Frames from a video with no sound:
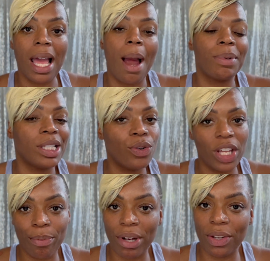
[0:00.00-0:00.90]
I'm still
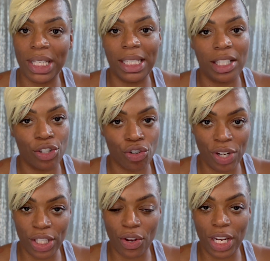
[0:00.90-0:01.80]
going to bring you the decent
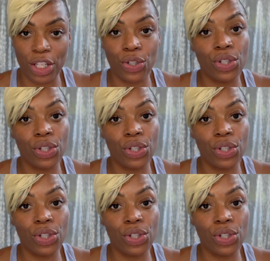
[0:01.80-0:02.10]
treats on it.